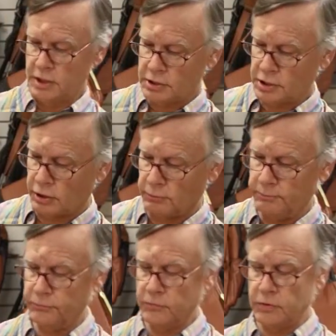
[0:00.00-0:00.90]
So,
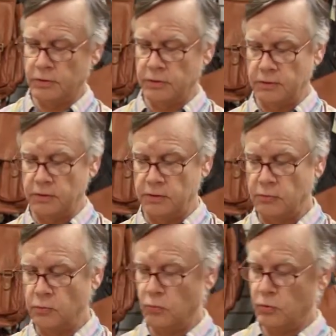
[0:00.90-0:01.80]

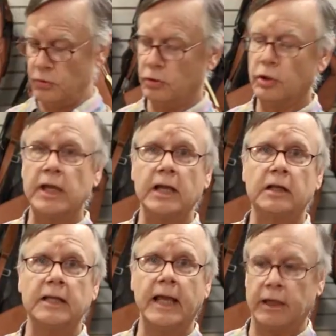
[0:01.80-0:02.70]
looking
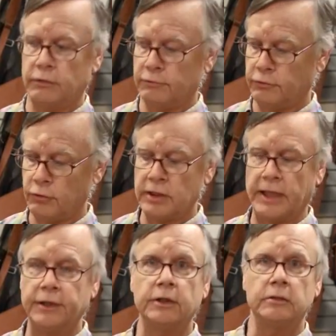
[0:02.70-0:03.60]
at the handle, full
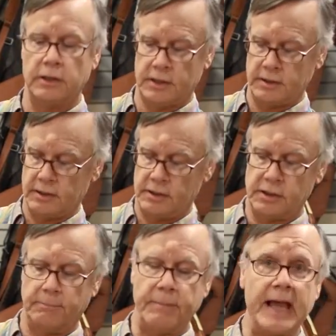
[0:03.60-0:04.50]
leather,
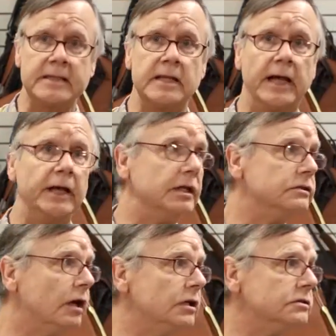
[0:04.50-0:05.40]
the back siding
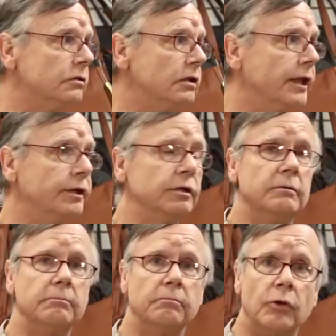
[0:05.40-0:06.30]
is also leather.
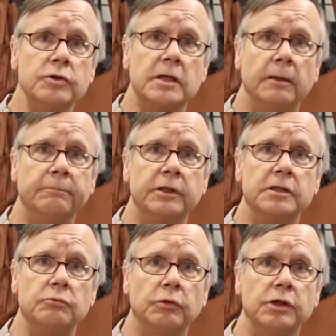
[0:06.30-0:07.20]
Most
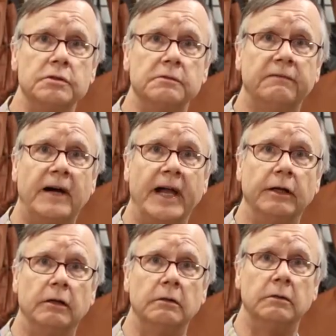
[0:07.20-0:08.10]
companies will use
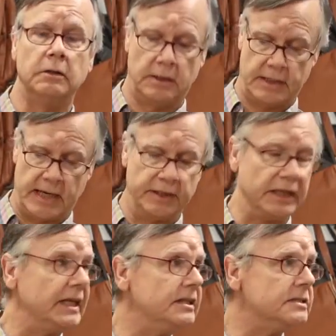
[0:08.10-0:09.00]
vinyl on
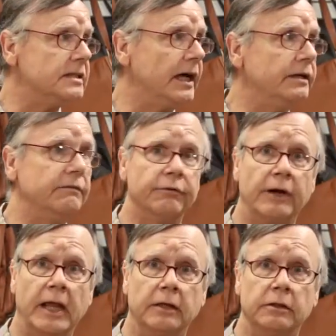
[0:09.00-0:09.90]
the inside of their
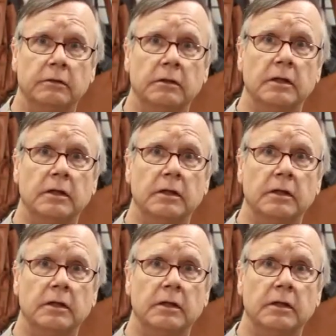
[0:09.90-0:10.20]
handle.